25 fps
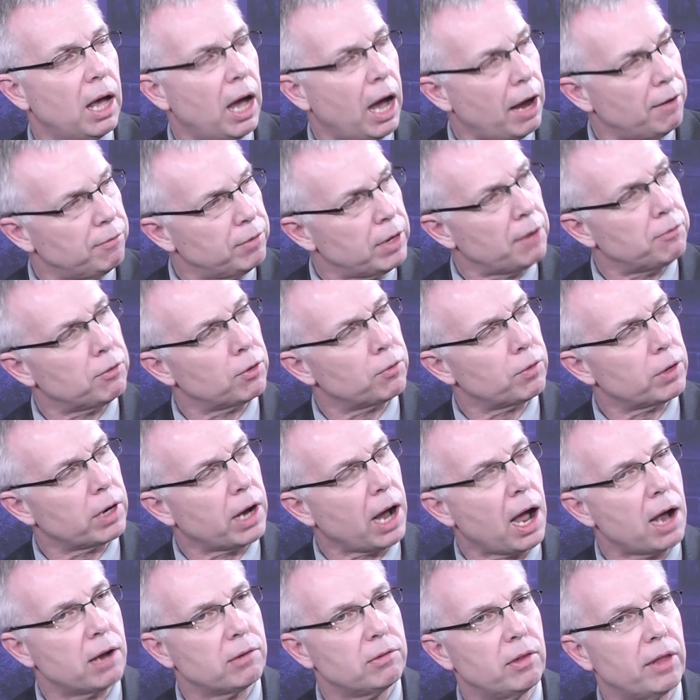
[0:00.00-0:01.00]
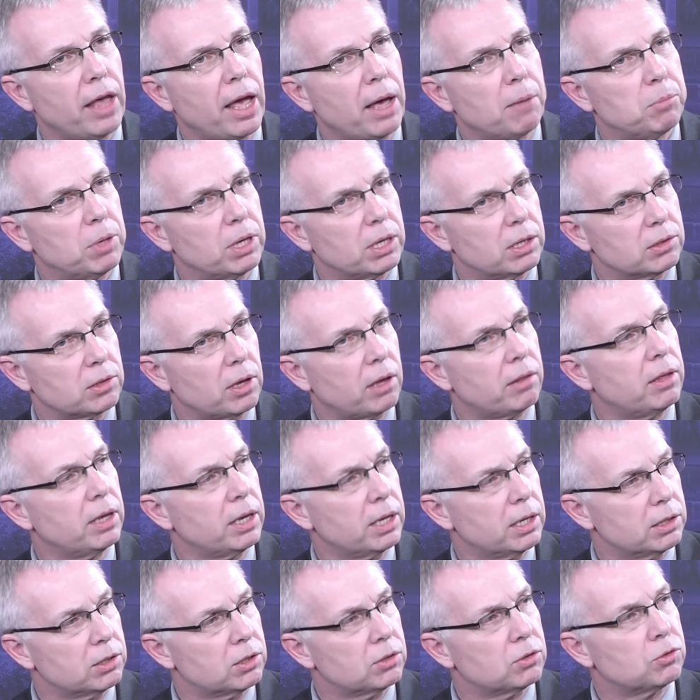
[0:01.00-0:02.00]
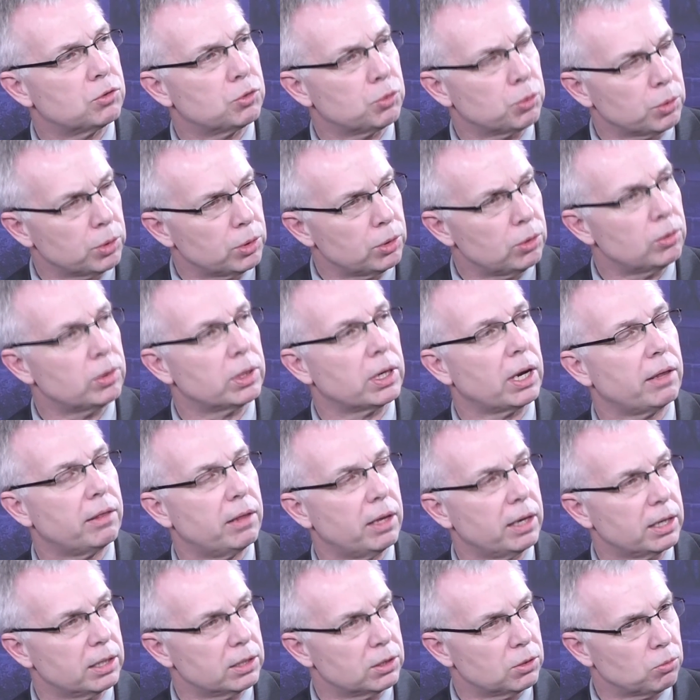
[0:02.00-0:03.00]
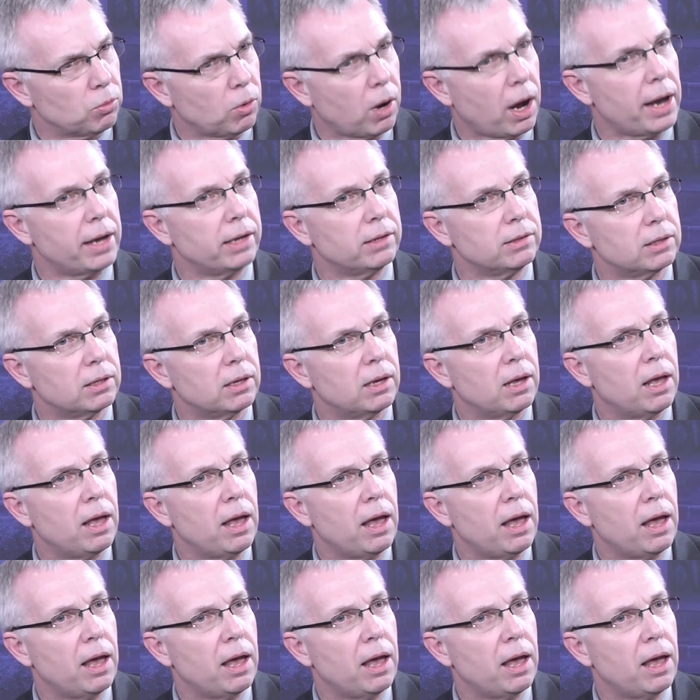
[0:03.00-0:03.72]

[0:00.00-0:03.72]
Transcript: I've never forgotten that because I think it's true and I think it's right.